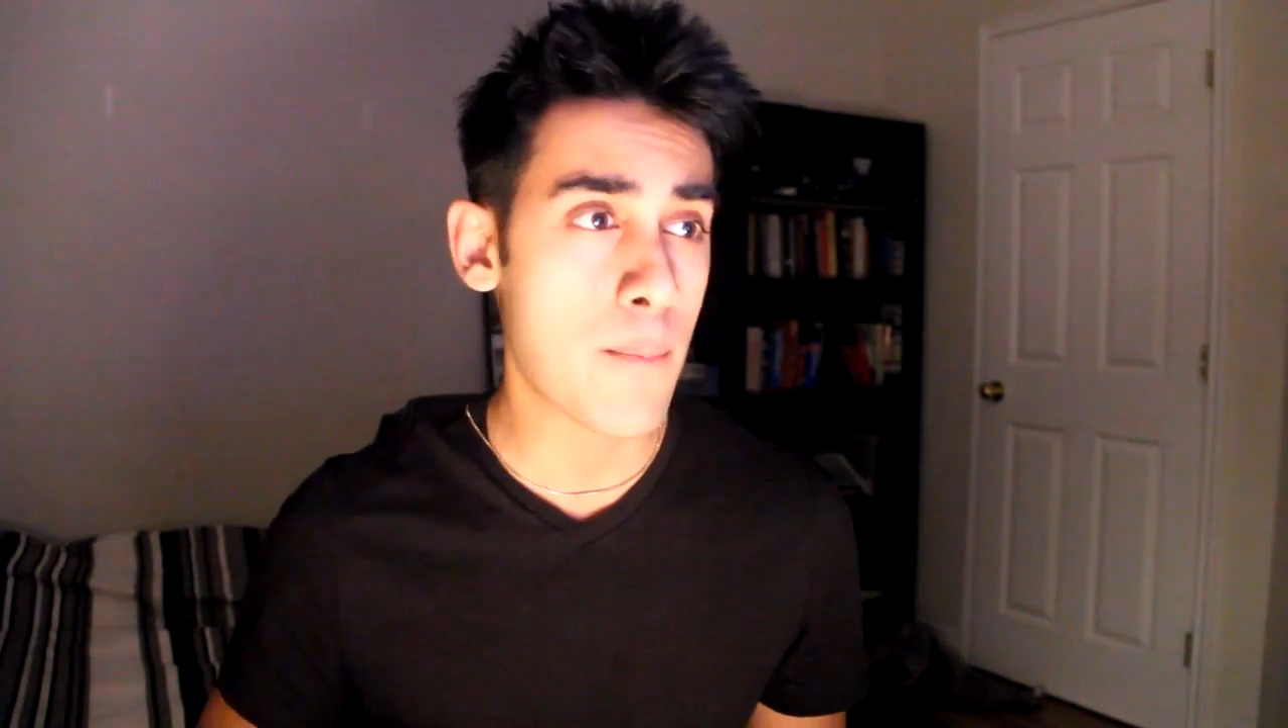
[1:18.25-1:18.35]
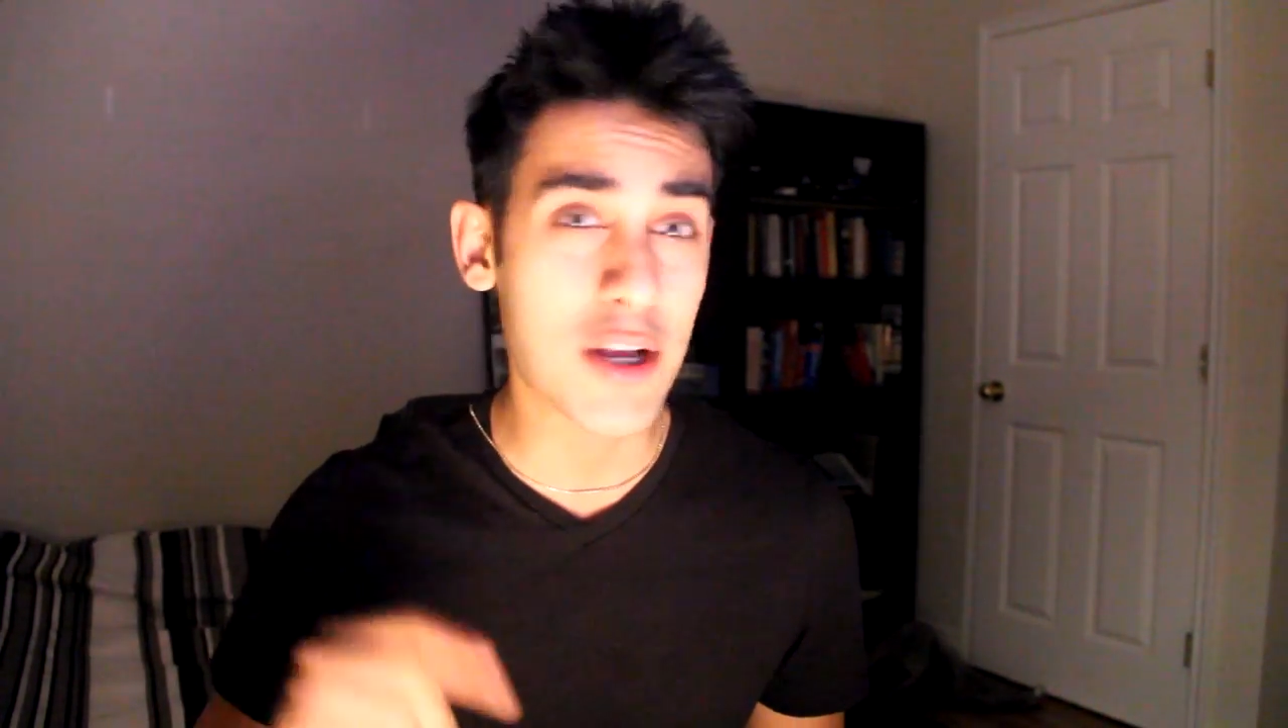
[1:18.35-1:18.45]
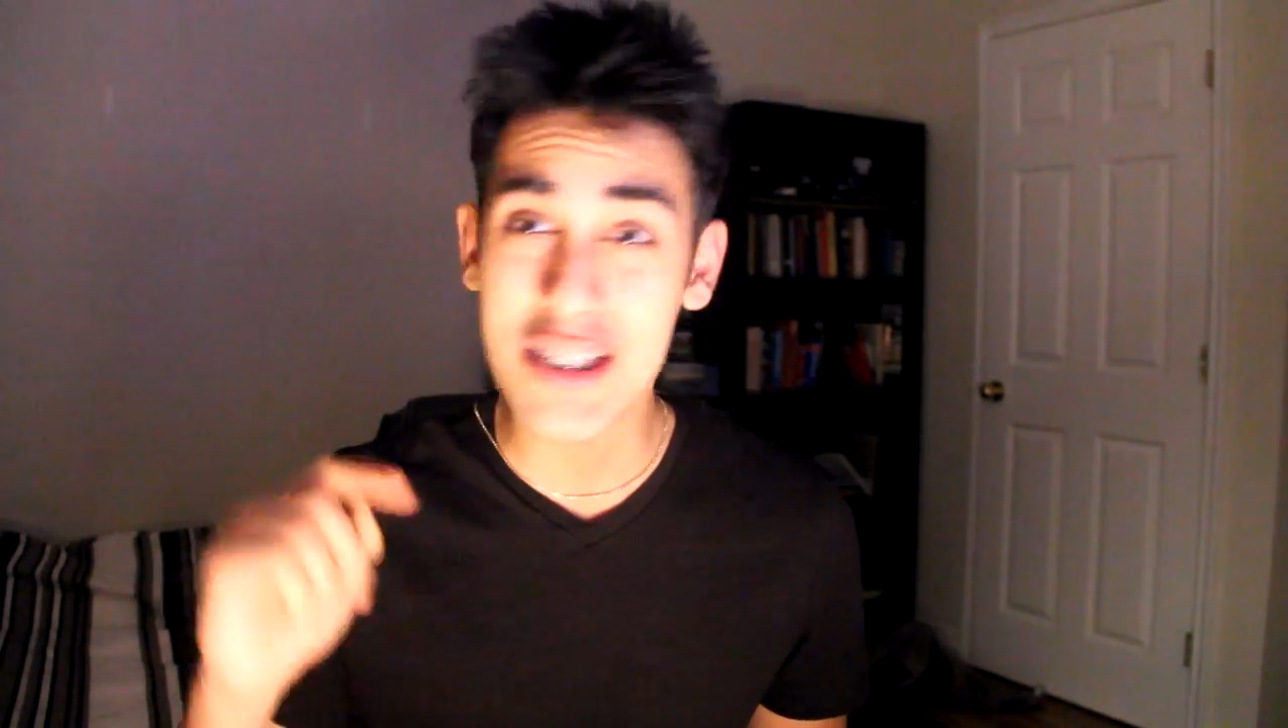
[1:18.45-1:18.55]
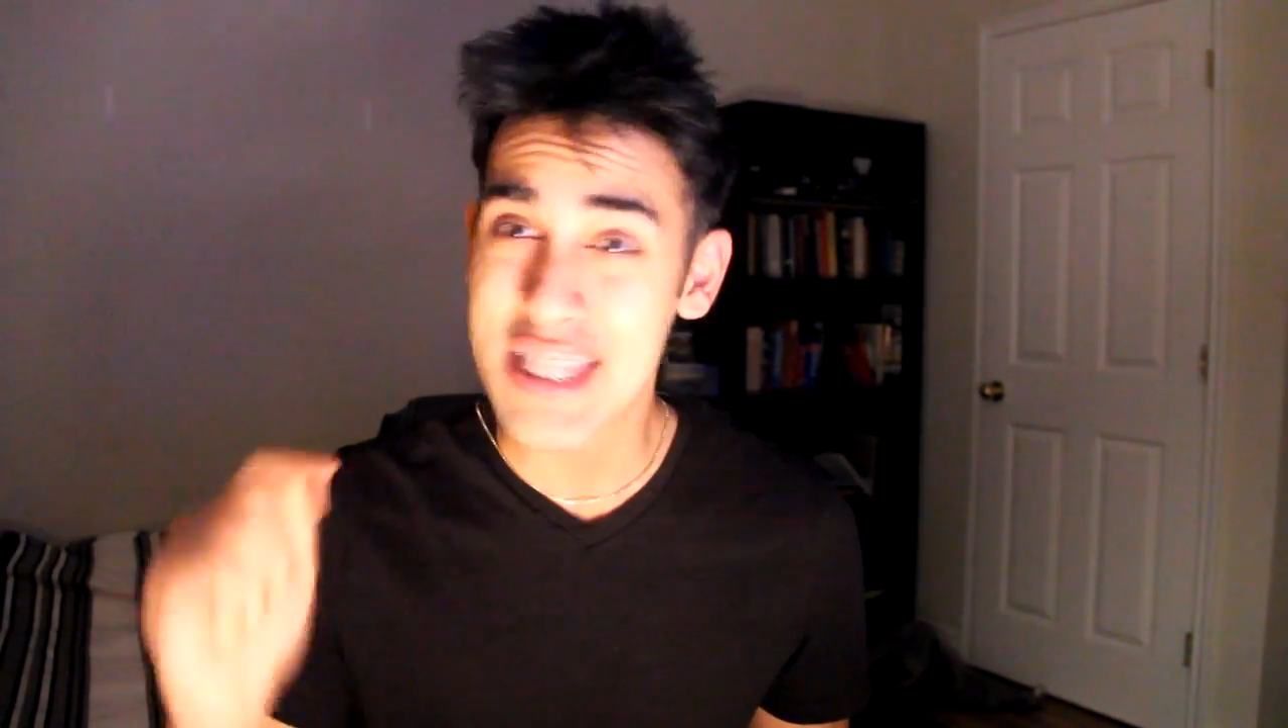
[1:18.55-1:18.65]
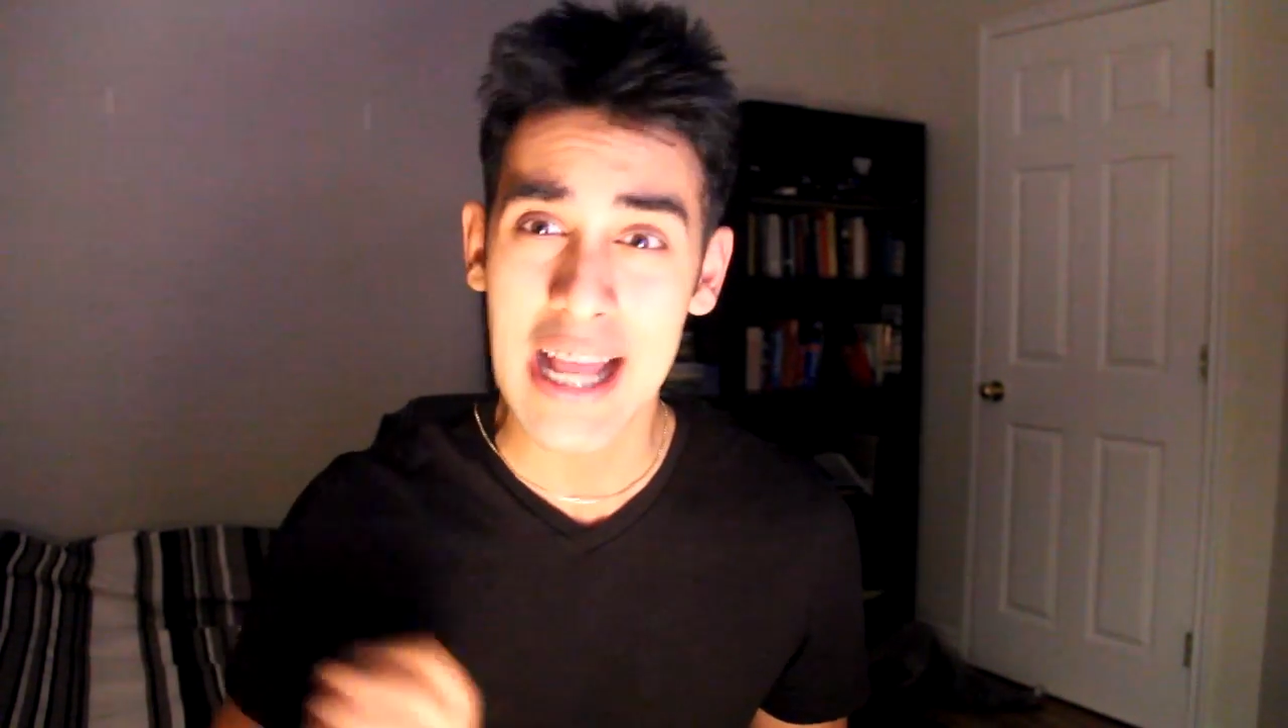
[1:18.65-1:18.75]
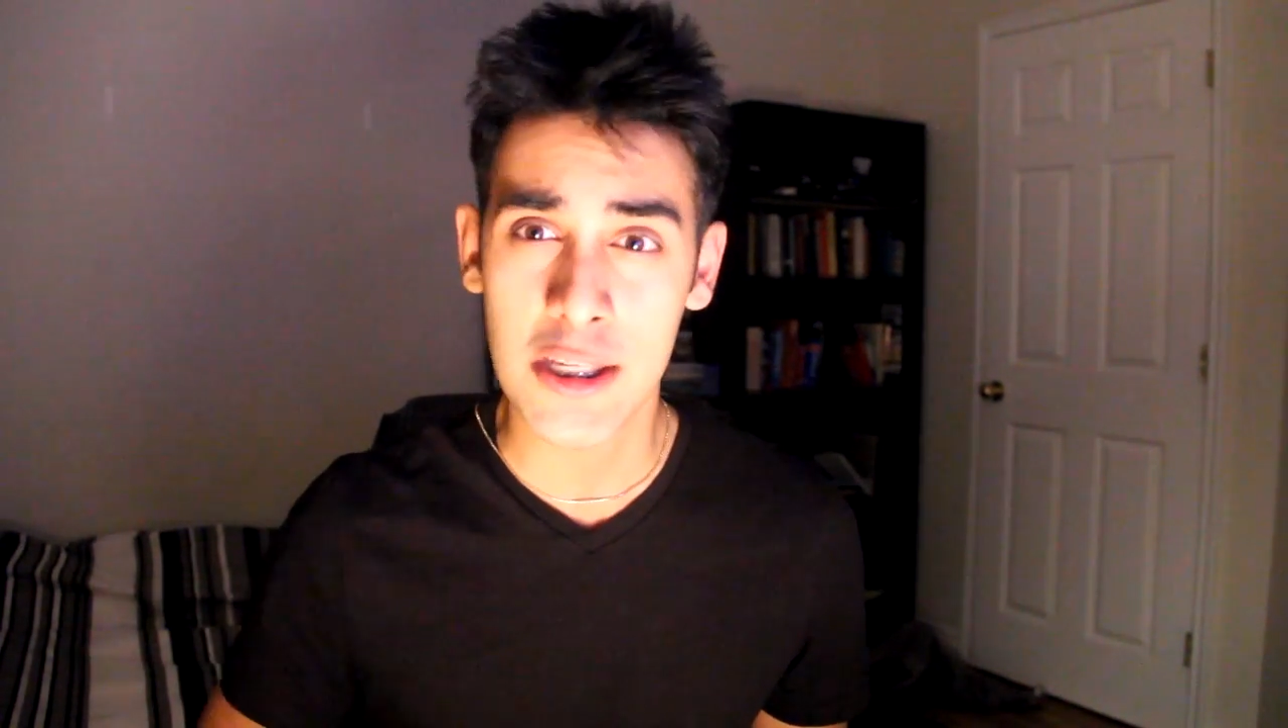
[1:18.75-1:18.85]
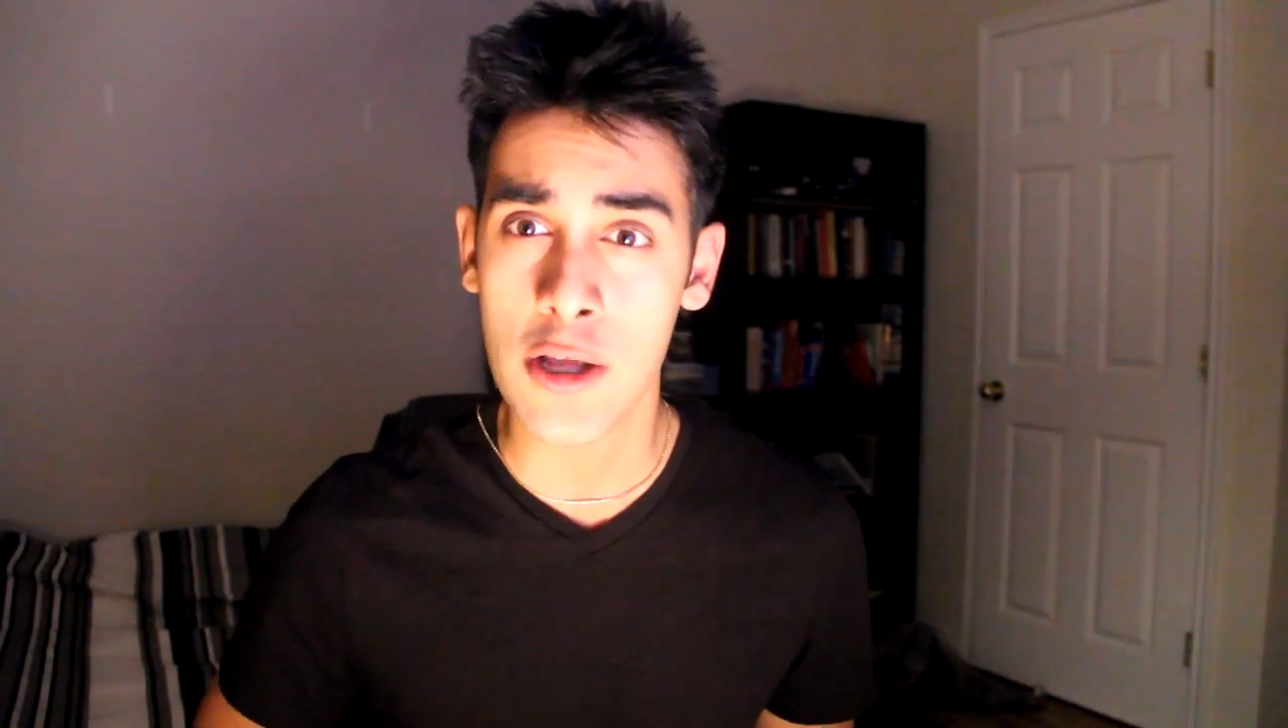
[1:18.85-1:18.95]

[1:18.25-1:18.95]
because that's